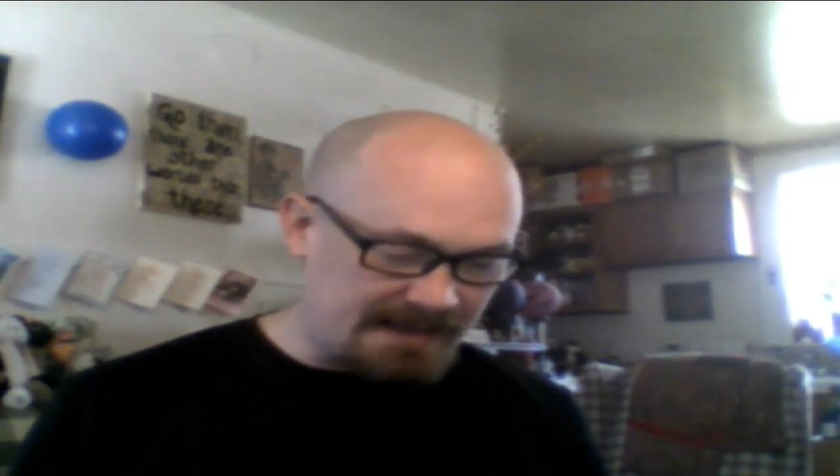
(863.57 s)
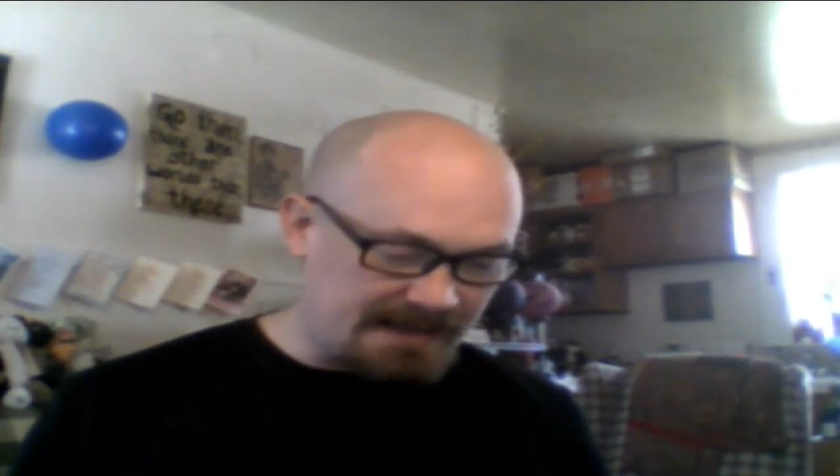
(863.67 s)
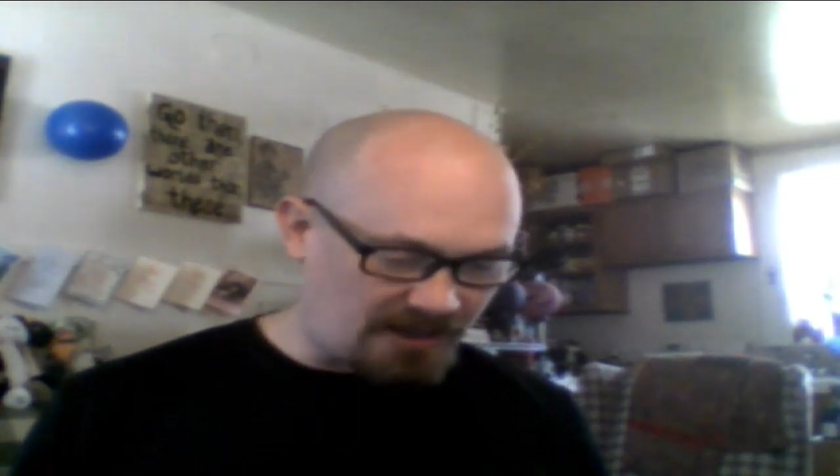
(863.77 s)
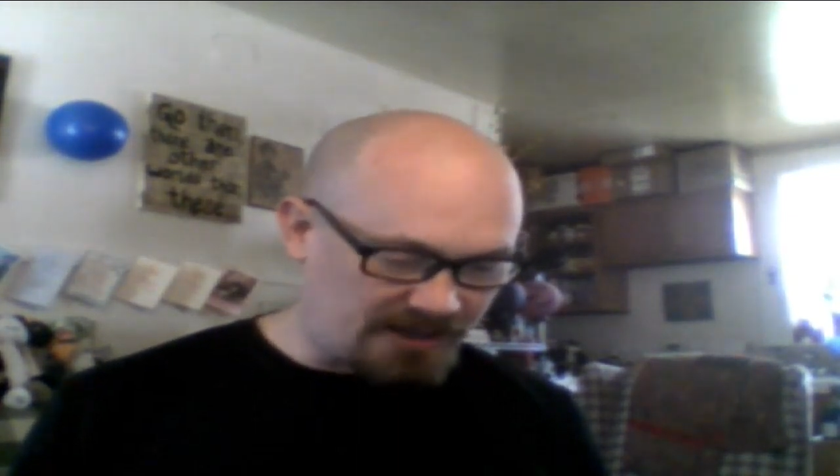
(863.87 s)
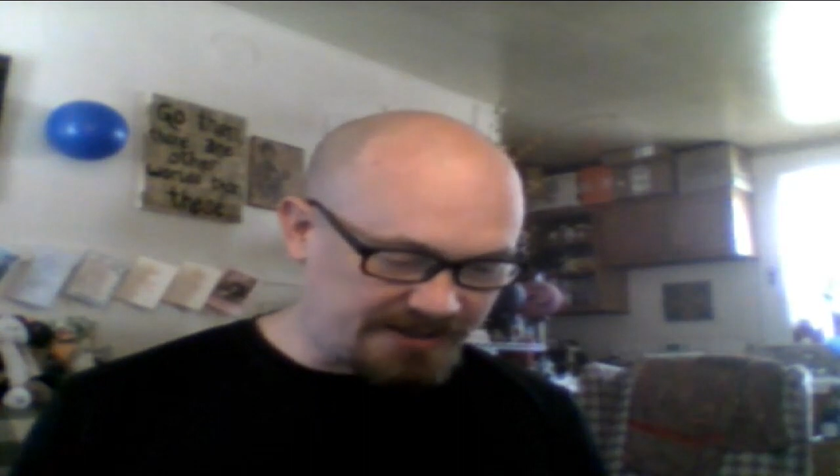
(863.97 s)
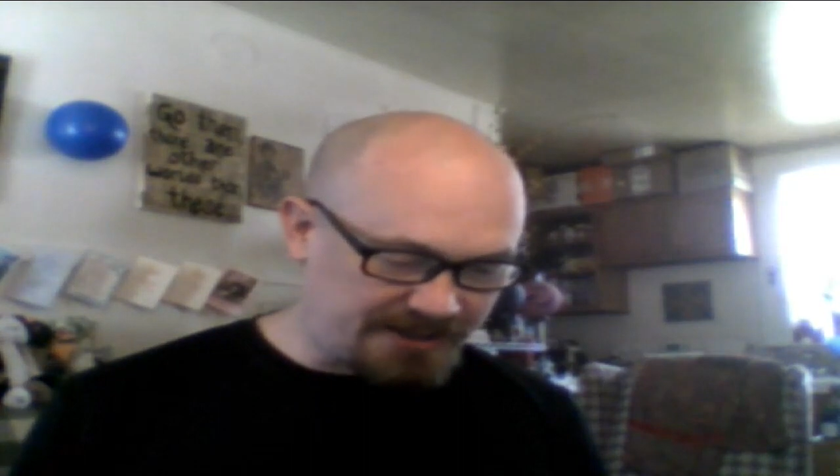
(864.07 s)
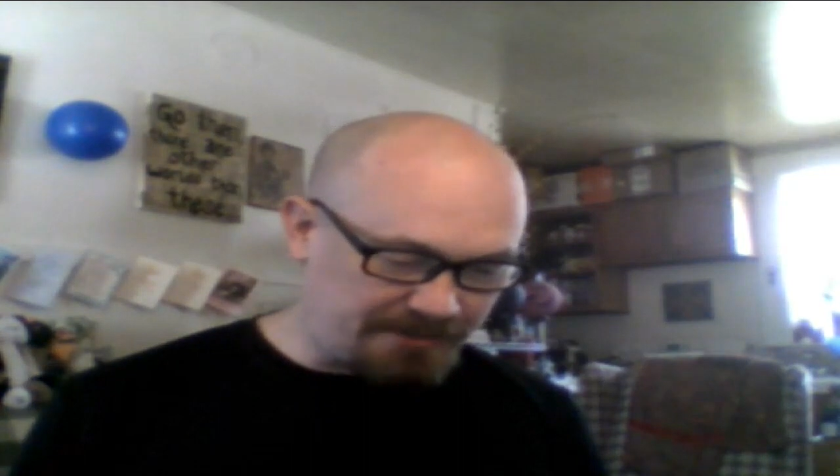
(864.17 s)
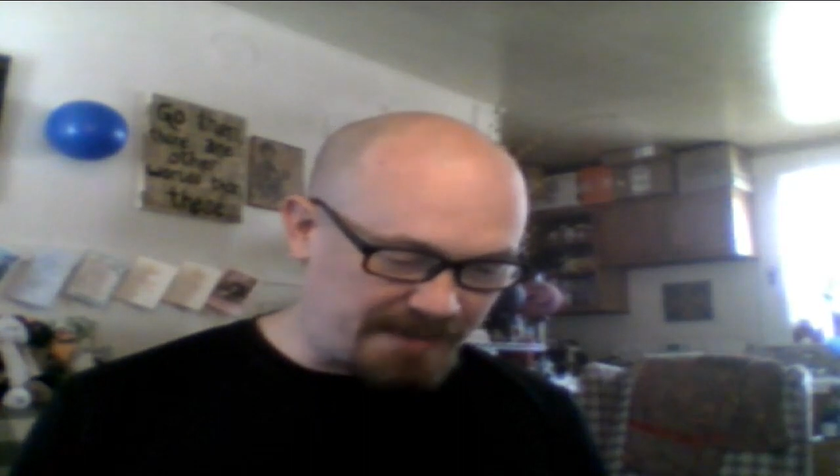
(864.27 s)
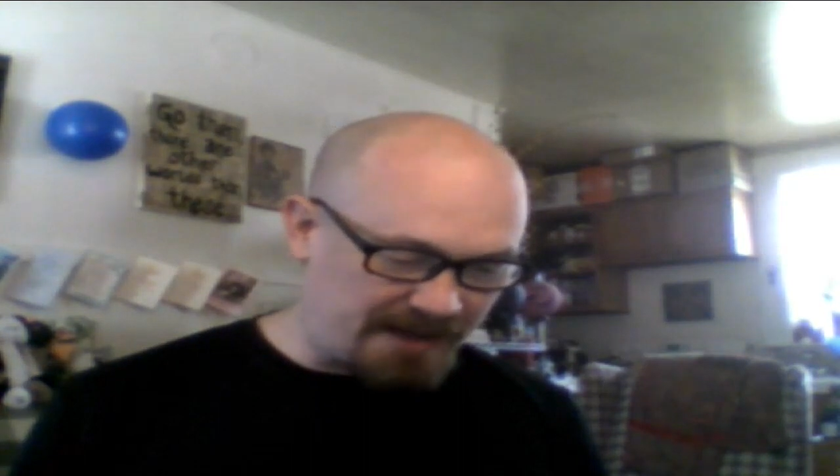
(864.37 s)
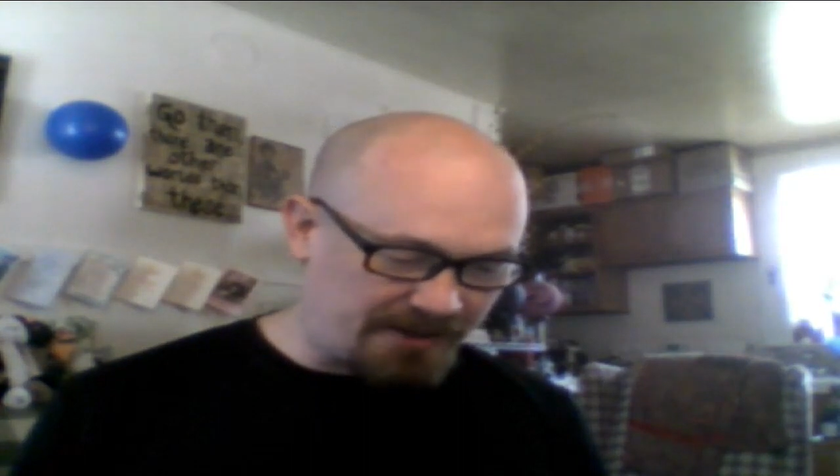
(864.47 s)
as long as
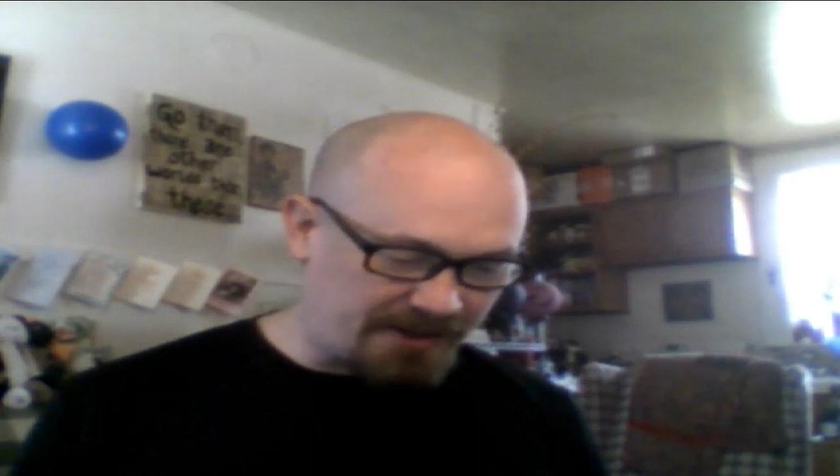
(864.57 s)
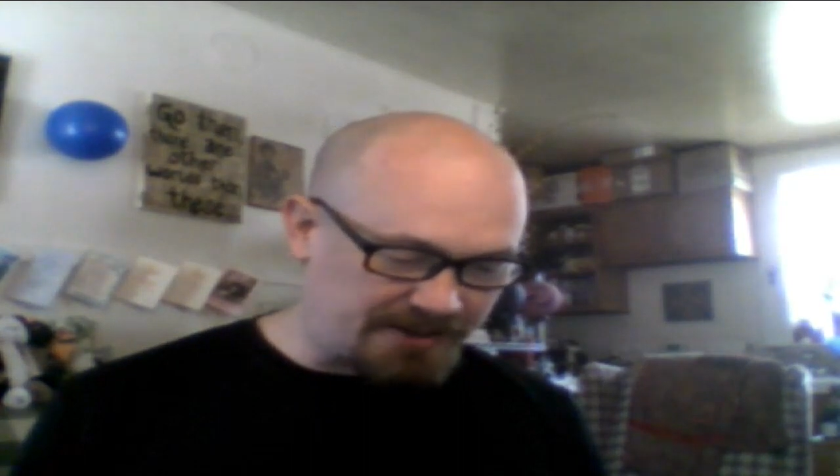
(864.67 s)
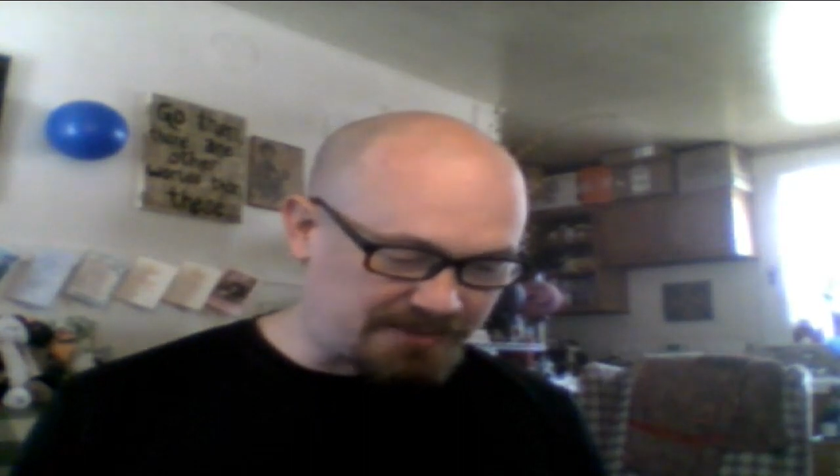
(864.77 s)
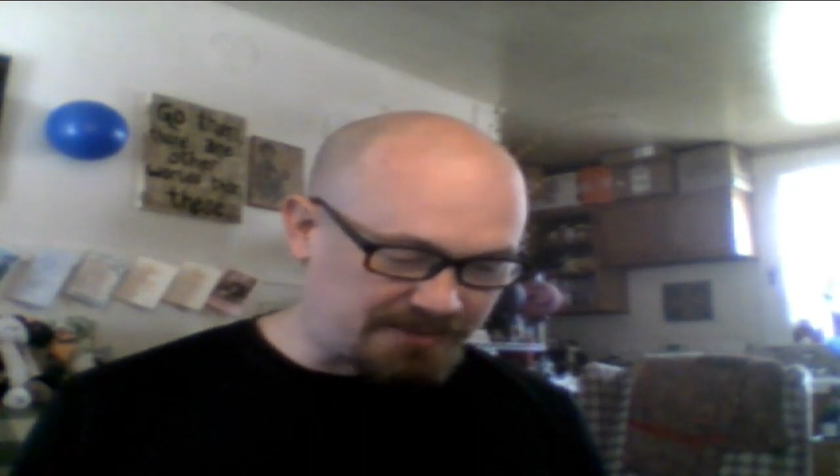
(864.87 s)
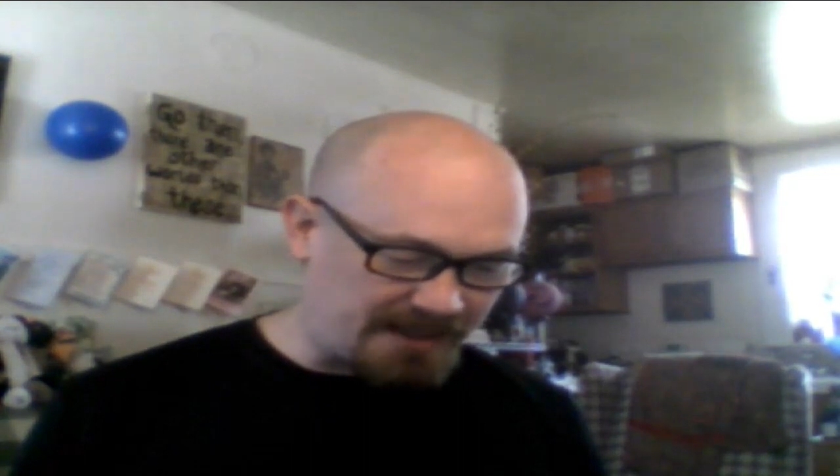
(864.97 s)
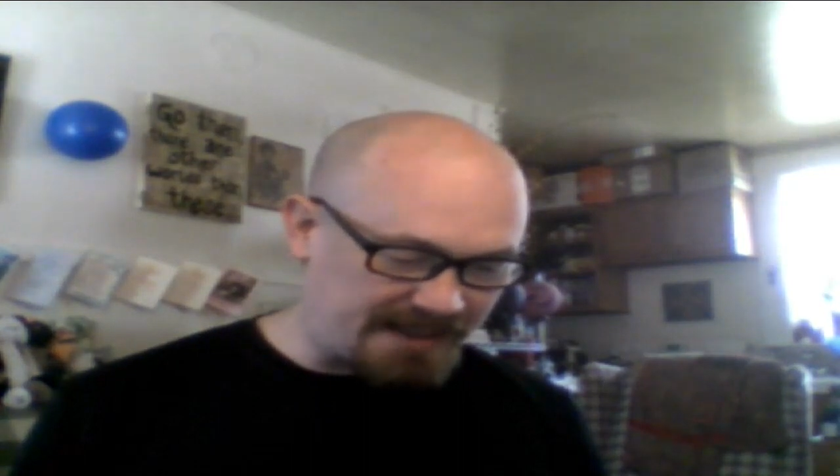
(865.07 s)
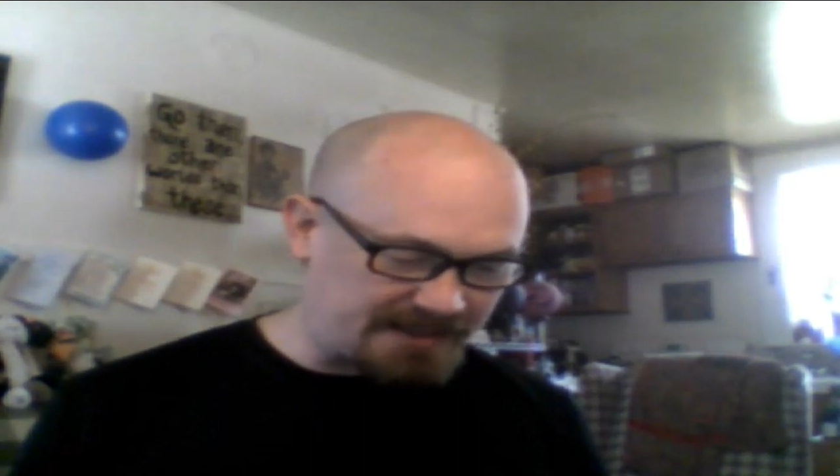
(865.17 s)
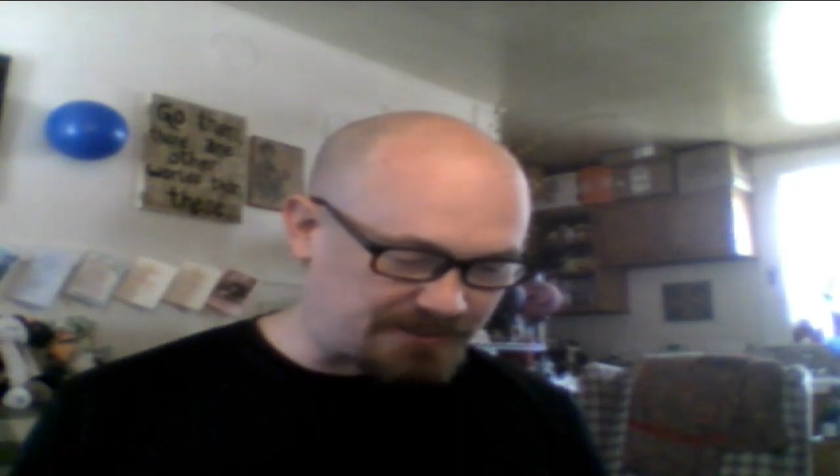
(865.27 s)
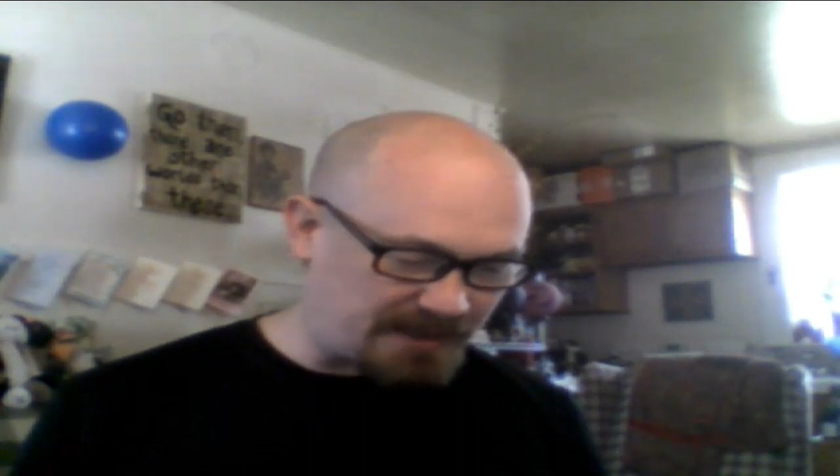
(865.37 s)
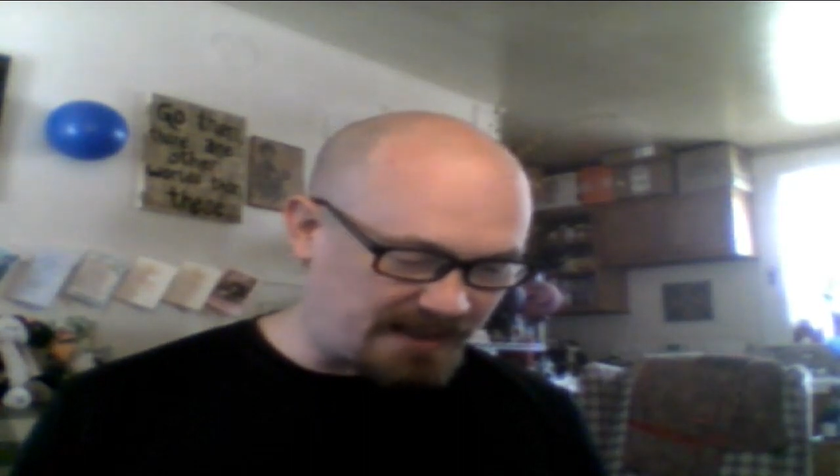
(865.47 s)
you bear those
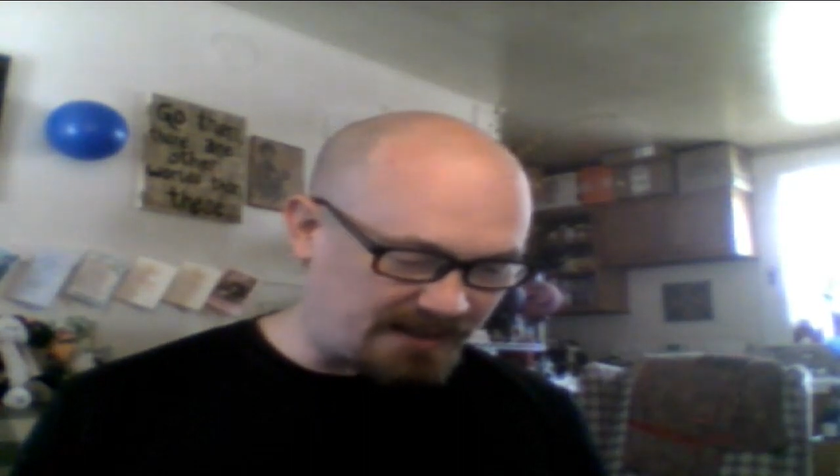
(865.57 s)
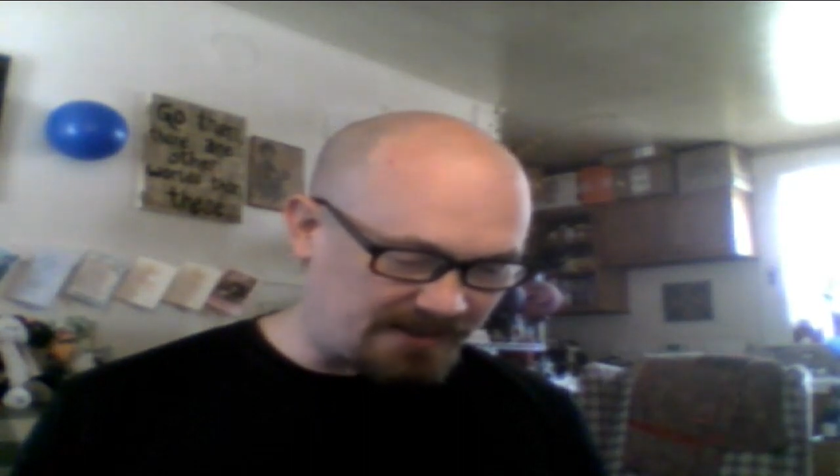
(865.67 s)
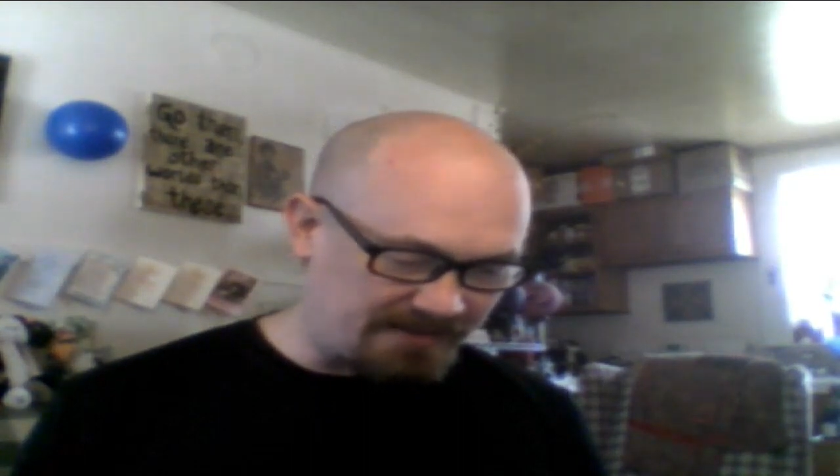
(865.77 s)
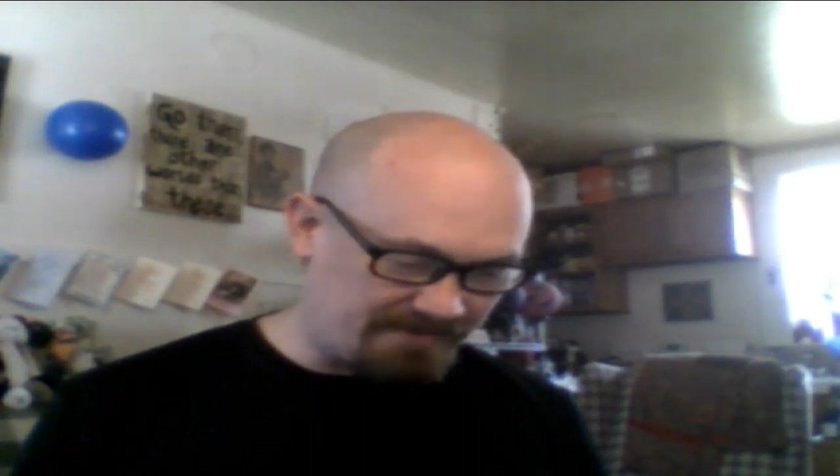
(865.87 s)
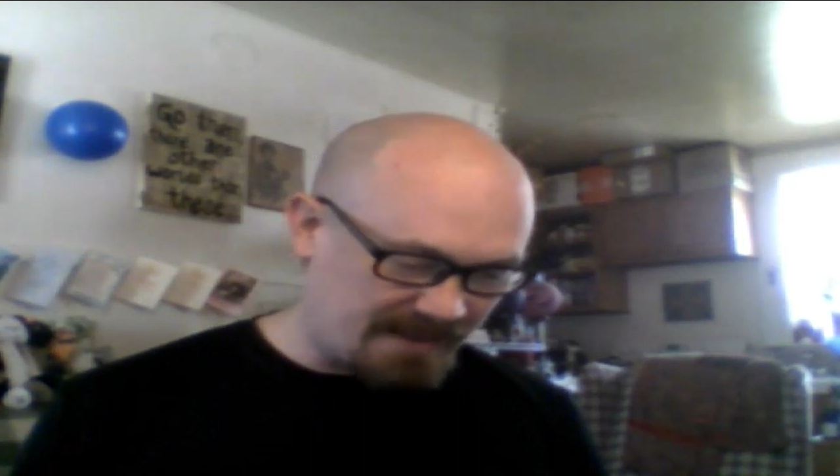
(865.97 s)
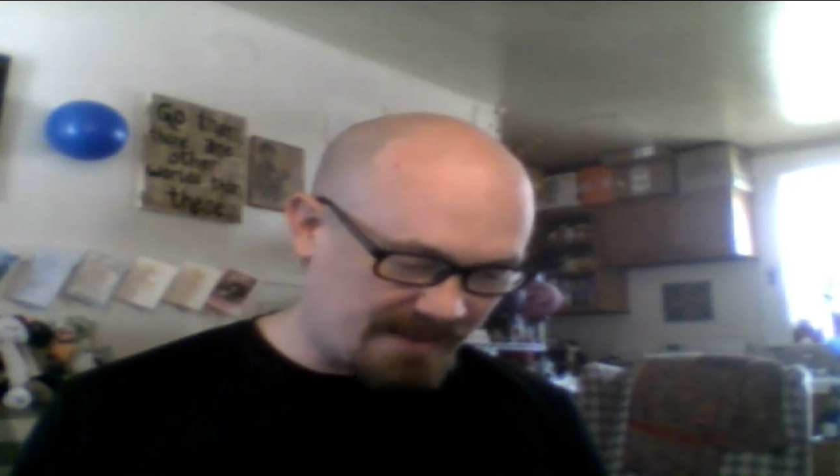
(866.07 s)
blades well.